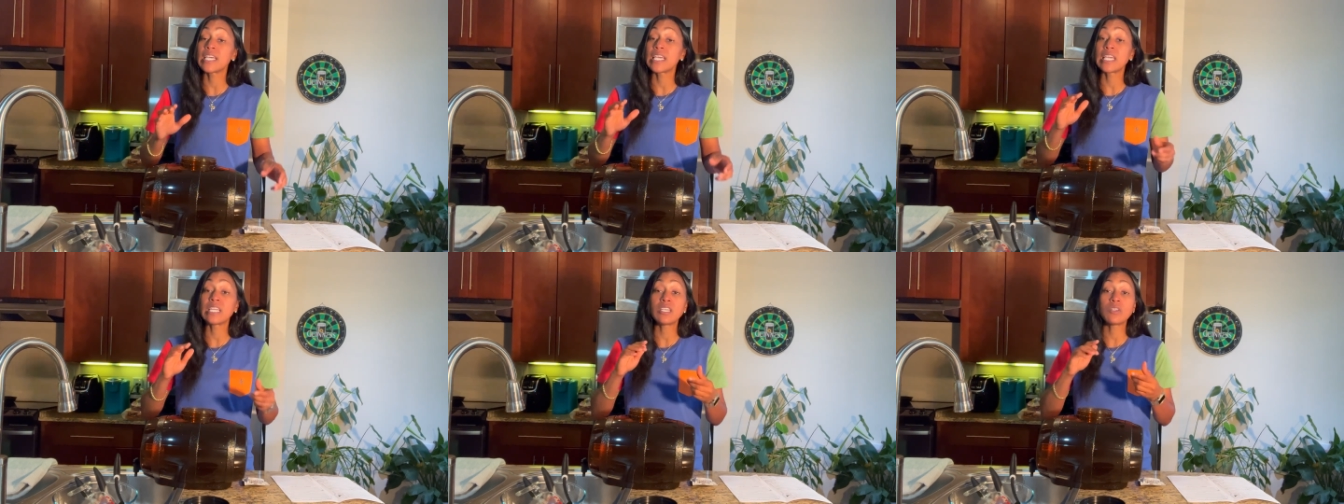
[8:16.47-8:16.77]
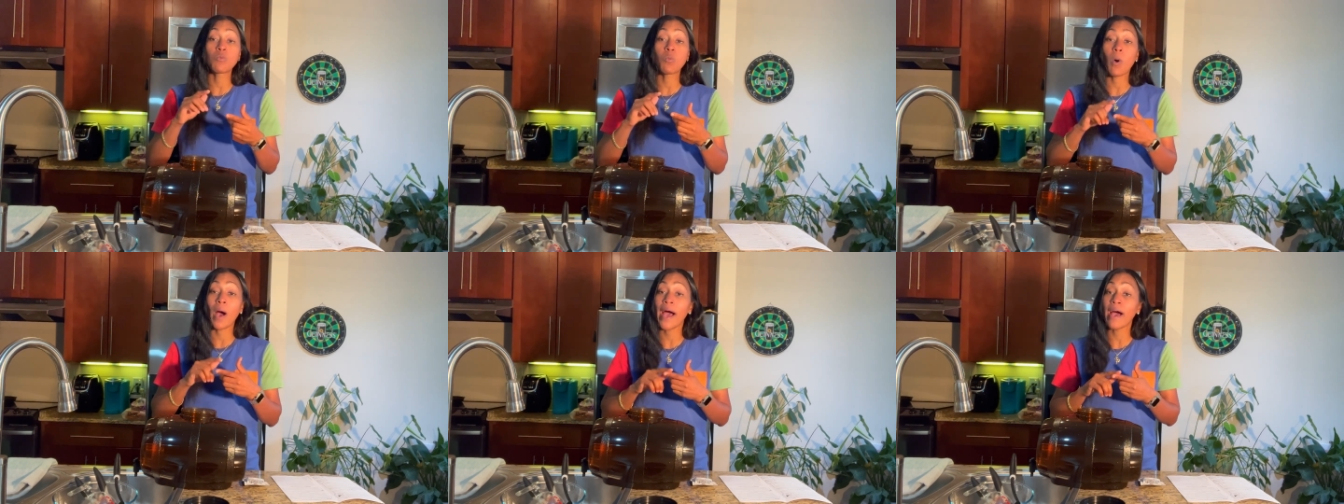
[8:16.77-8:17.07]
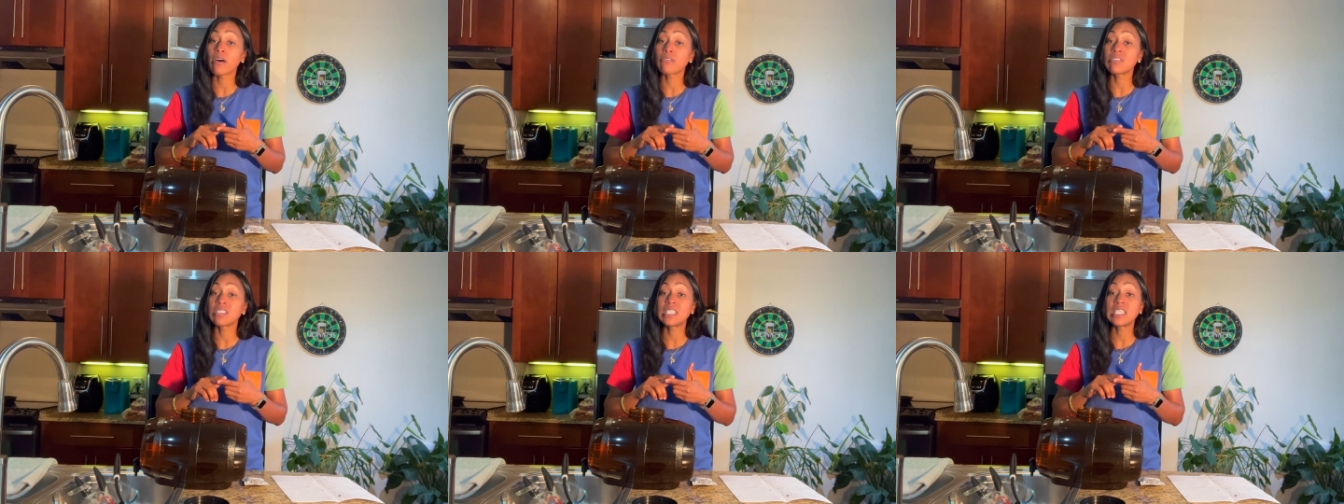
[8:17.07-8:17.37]
any
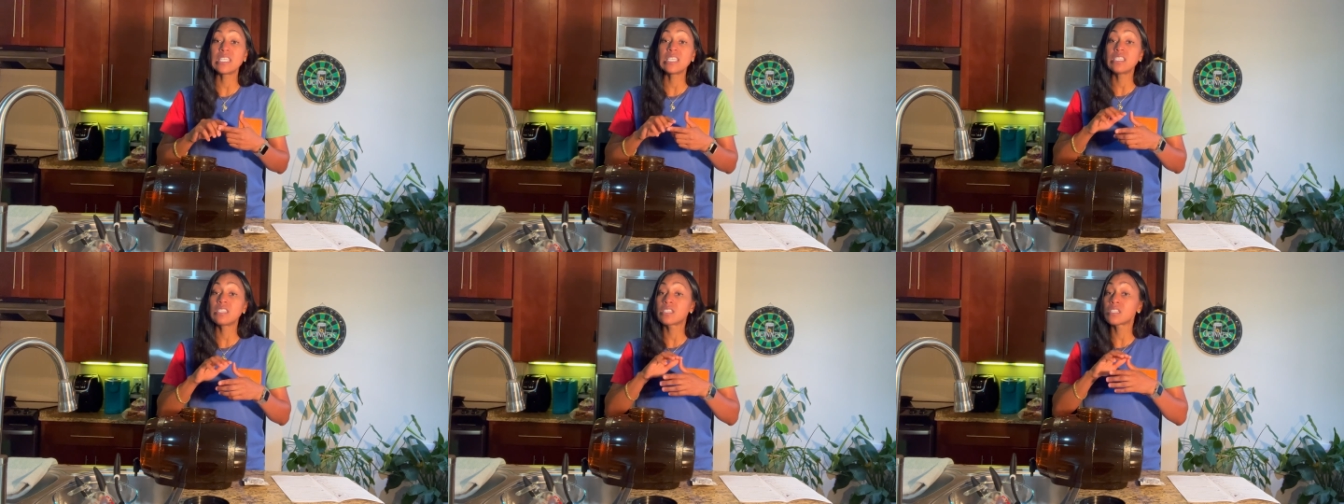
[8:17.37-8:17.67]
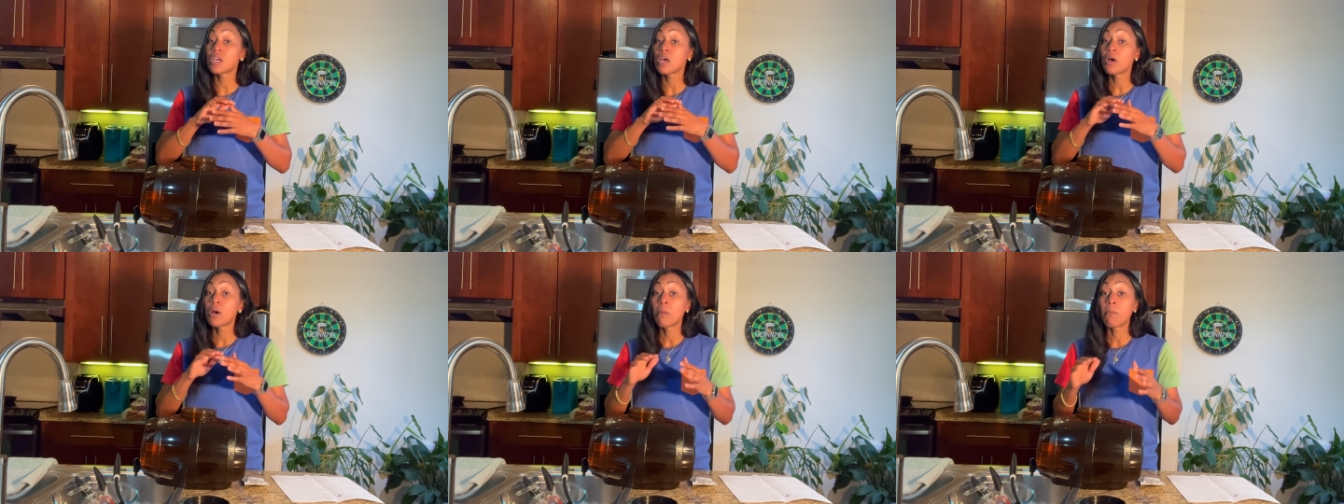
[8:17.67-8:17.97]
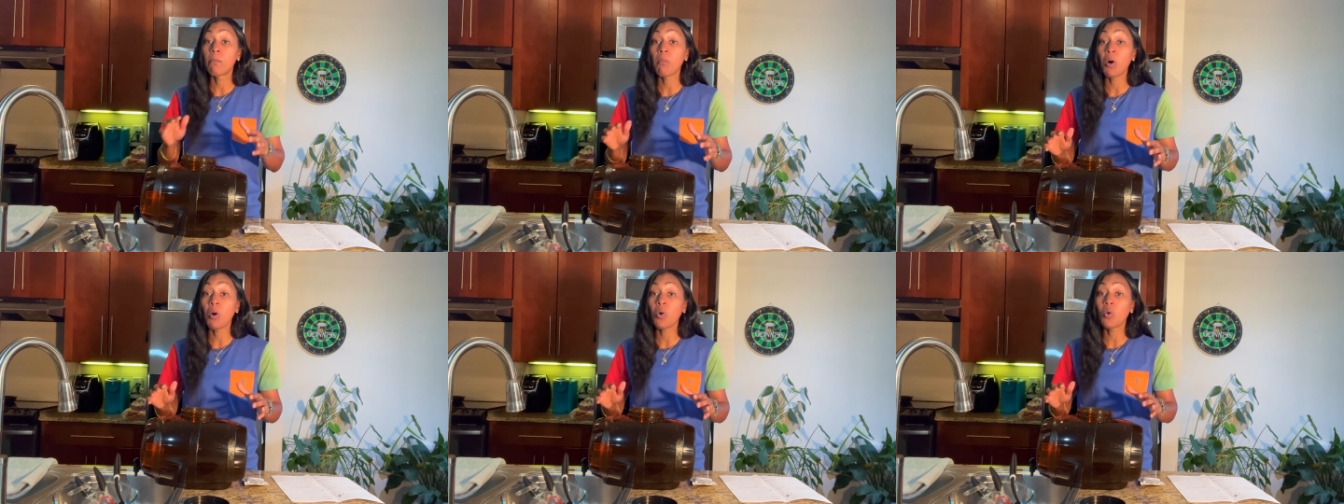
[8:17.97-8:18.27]
wild yeast,
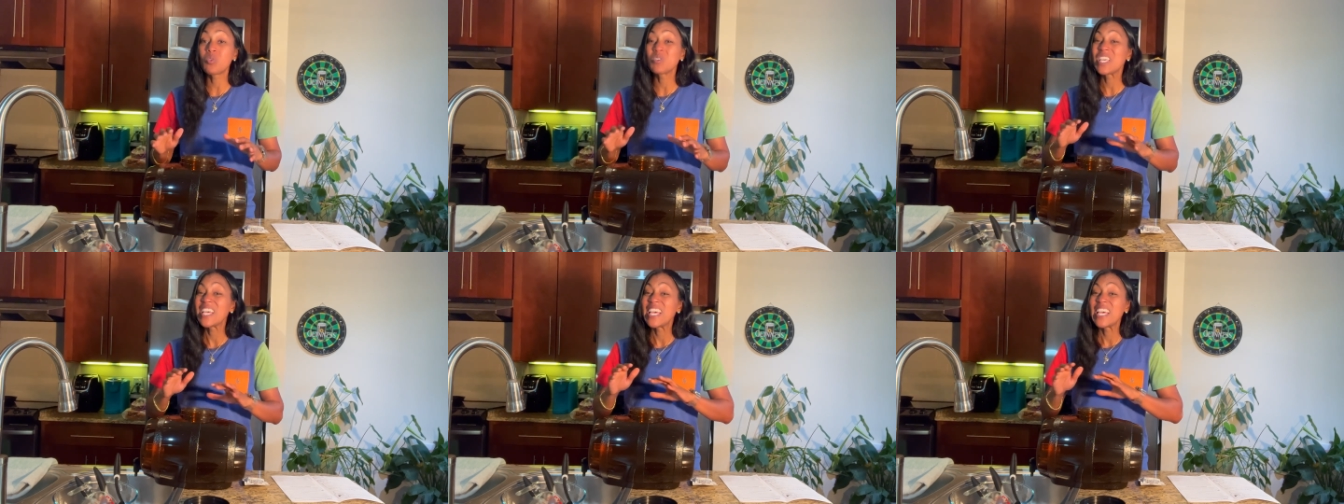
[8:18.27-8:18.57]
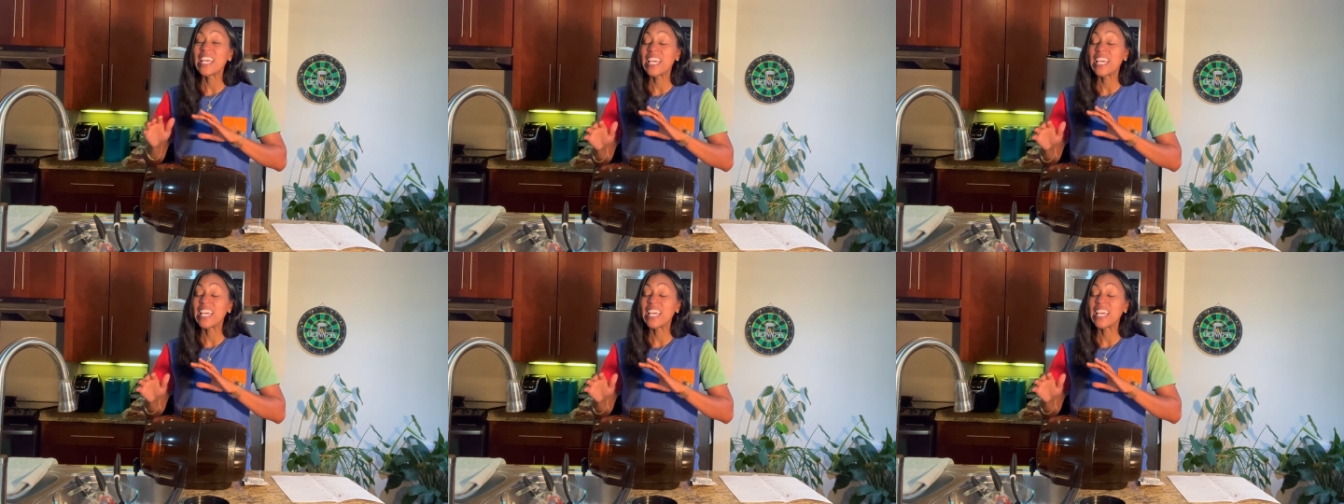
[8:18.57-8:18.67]
mold,